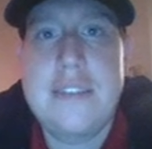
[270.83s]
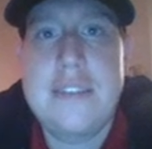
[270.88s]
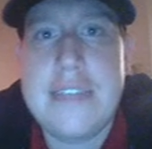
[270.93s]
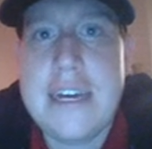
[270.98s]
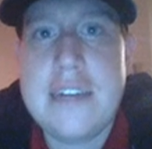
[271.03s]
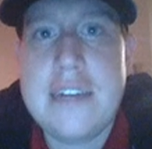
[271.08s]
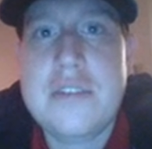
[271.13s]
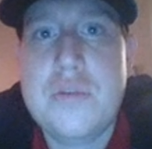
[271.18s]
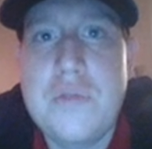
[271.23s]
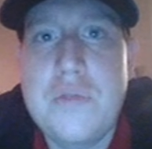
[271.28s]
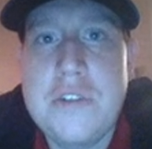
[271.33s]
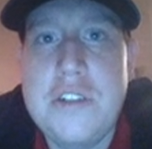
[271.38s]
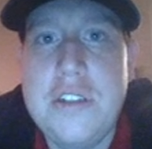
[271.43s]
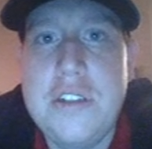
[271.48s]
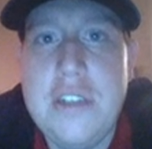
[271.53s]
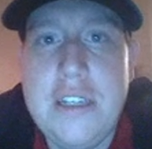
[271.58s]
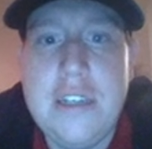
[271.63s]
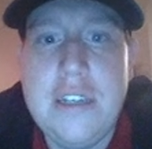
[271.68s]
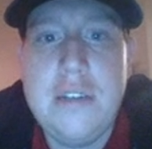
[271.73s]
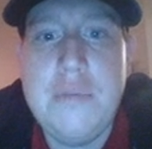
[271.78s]
That's what you
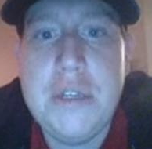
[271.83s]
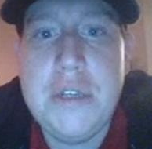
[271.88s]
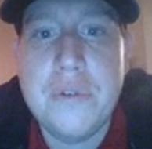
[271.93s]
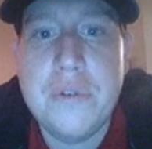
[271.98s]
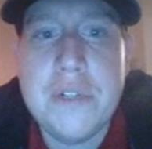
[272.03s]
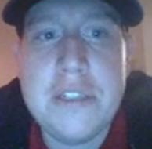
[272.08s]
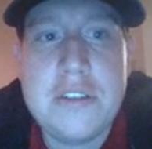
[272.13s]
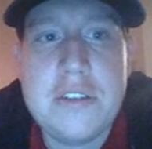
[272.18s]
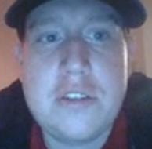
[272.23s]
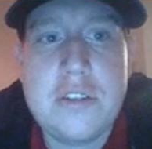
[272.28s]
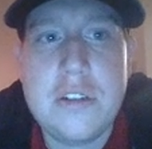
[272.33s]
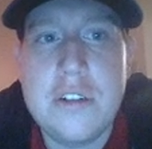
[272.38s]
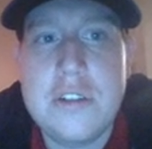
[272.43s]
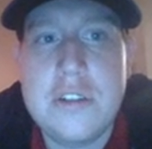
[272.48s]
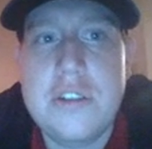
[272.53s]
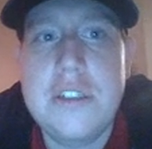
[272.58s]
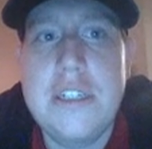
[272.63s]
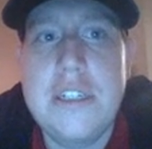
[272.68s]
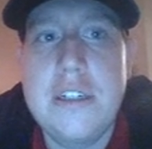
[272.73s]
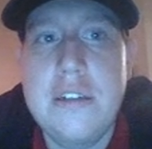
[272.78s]
need to be
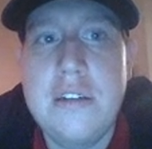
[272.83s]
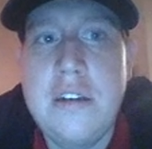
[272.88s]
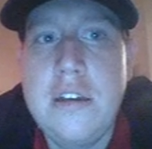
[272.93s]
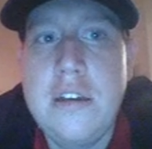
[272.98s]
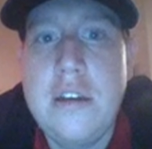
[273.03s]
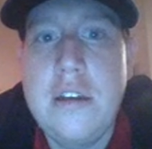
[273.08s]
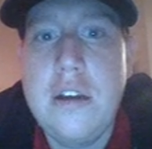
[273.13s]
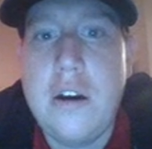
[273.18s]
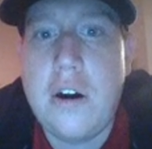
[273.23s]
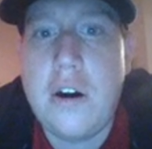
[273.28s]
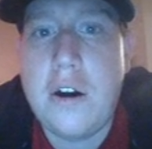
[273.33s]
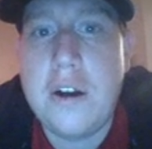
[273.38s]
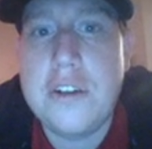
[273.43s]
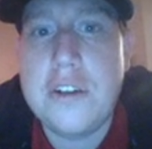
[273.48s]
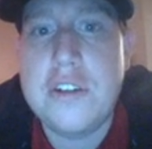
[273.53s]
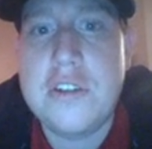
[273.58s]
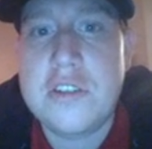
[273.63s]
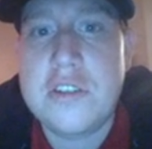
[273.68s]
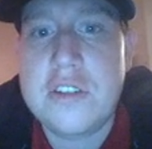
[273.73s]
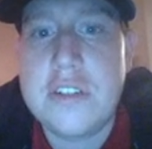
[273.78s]
researching on
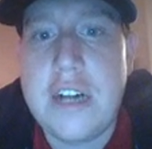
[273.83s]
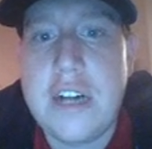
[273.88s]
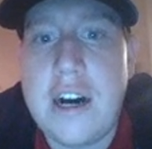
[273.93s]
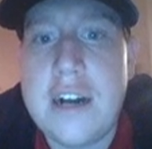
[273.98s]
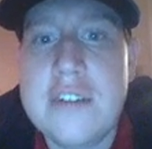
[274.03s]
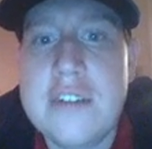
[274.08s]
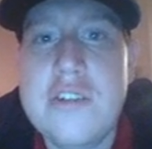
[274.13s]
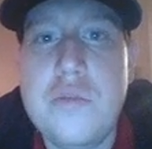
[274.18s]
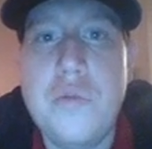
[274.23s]
your stocks.